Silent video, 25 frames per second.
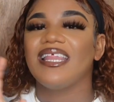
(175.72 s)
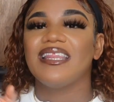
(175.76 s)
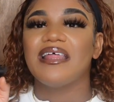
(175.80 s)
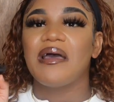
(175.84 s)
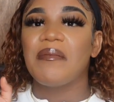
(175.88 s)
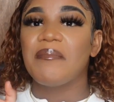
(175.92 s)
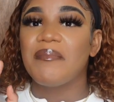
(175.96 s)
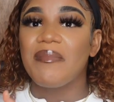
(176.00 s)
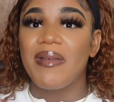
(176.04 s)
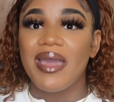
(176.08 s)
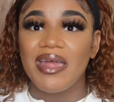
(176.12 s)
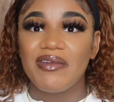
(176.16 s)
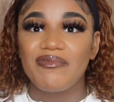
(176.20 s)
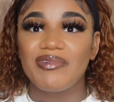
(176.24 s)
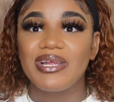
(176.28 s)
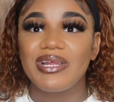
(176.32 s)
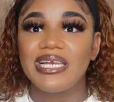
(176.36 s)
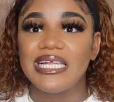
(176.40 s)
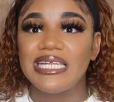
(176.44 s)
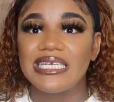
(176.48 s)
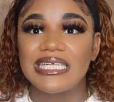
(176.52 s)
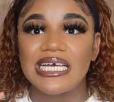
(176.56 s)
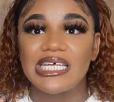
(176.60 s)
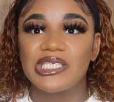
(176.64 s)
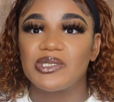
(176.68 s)
man
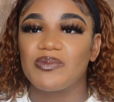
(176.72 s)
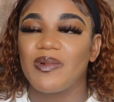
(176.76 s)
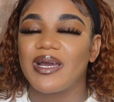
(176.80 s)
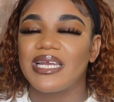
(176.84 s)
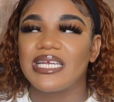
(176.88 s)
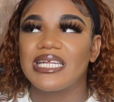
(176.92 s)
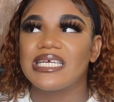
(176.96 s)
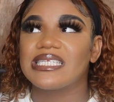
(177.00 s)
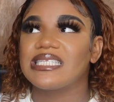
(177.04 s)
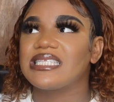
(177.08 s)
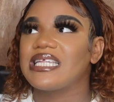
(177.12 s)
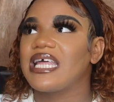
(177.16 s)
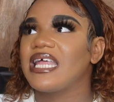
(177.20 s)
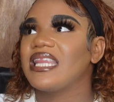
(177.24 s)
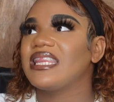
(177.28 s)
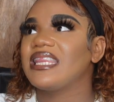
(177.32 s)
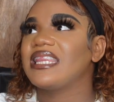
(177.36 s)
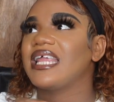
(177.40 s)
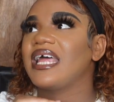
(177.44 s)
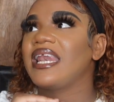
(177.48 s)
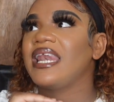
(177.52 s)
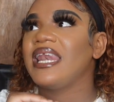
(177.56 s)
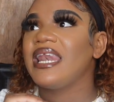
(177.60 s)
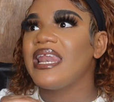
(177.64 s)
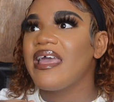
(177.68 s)
really does wonders.
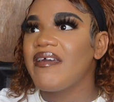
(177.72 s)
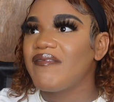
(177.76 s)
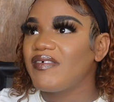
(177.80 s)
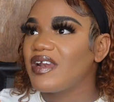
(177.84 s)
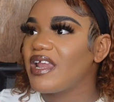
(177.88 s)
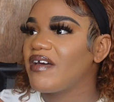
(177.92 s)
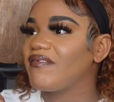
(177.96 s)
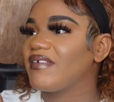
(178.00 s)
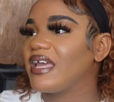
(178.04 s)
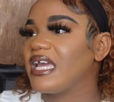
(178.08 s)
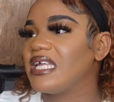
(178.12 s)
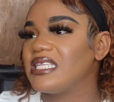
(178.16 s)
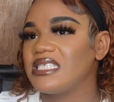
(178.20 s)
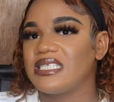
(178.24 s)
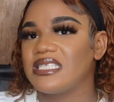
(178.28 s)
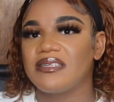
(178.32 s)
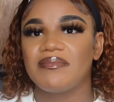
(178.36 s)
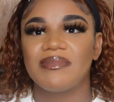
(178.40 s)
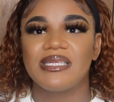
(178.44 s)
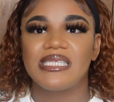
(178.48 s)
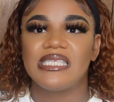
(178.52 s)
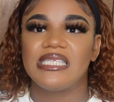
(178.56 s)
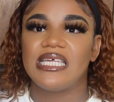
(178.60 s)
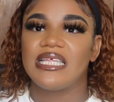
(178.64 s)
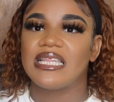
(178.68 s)
The level of
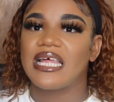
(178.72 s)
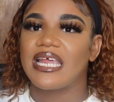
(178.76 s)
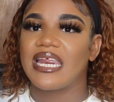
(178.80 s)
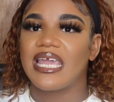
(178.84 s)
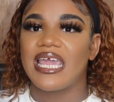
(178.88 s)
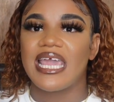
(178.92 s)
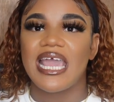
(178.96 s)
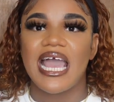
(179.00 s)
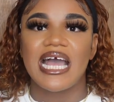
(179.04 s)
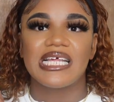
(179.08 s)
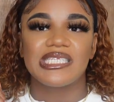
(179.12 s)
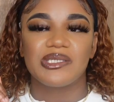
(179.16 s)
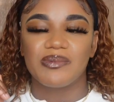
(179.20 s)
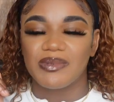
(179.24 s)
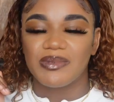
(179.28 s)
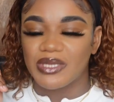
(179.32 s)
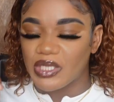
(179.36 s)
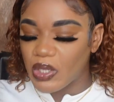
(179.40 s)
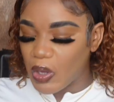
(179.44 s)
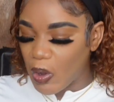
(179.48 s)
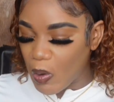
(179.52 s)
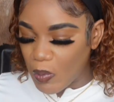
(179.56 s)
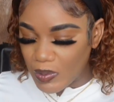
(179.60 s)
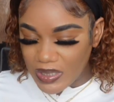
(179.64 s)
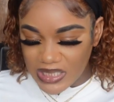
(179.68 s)
intimacy that he has with
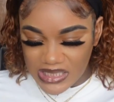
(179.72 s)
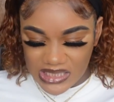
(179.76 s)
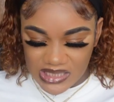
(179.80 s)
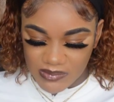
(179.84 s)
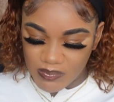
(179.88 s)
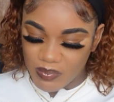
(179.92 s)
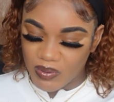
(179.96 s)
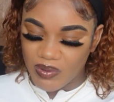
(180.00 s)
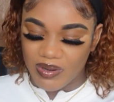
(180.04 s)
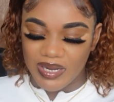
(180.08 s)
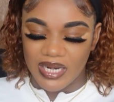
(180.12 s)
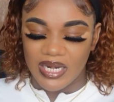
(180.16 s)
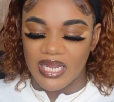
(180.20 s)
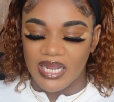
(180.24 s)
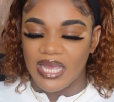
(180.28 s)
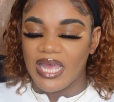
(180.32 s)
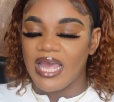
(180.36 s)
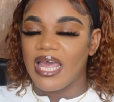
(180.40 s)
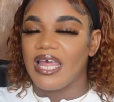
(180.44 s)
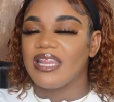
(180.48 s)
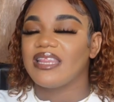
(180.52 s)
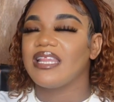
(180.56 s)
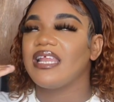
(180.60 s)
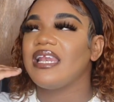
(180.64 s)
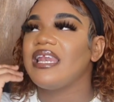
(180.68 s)
the Holy Spirit,
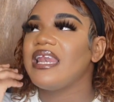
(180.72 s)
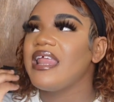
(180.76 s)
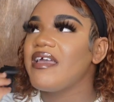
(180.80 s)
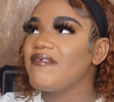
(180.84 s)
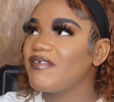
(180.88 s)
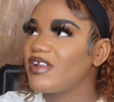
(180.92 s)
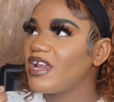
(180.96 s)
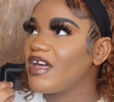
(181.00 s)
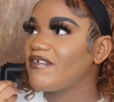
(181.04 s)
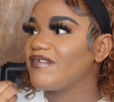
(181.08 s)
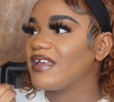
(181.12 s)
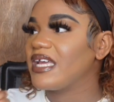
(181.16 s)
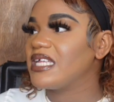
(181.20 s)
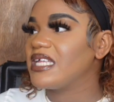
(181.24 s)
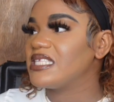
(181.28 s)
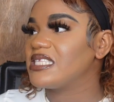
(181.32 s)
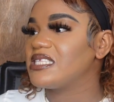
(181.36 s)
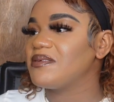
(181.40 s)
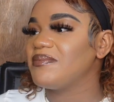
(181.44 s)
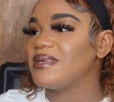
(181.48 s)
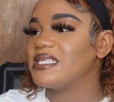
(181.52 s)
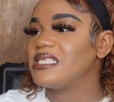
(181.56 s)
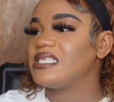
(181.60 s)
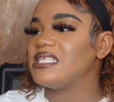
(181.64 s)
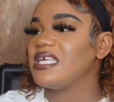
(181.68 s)
the level of
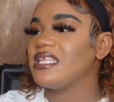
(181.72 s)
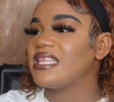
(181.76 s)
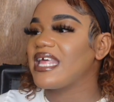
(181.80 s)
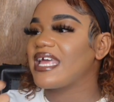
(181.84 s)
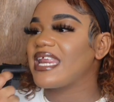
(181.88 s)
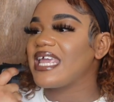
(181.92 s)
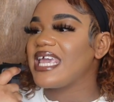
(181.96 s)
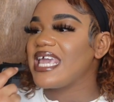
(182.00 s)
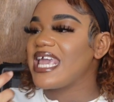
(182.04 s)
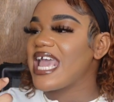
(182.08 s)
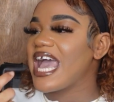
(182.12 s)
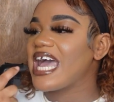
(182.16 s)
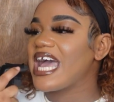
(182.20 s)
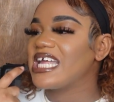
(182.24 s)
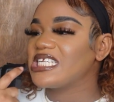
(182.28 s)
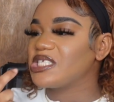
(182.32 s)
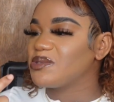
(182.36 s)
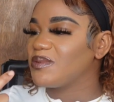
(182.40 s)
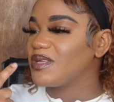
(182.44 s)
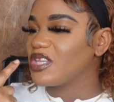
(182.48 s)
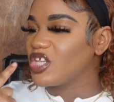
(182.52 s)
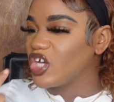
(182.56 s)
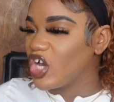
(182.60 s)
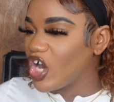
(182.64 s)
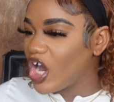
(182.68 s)
intimacy that he has
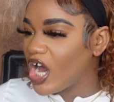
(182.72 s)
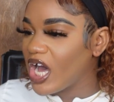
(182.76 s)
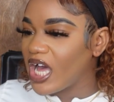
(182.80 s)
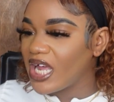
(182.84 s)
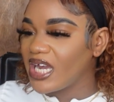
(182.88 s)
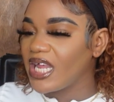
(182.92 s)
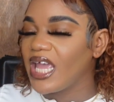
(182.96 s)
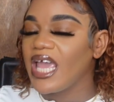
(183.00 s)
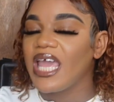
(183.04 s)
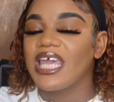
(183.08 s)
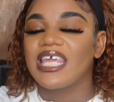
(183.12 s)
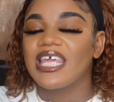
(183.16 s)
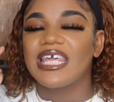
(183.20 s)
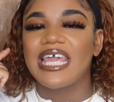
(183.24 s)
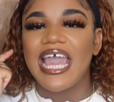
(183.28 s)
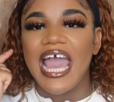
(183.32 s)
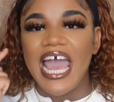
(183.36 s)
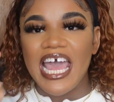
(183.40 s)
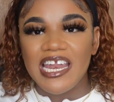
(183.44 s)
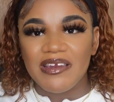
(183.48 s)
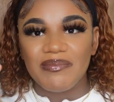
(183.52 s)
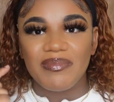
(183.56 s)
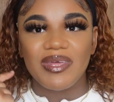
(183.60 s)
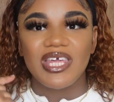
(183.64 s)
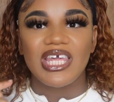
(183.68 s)
with God,
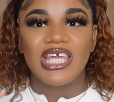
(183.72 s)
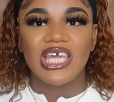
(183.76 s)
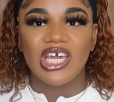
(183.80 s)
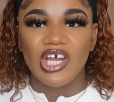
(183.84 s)
can be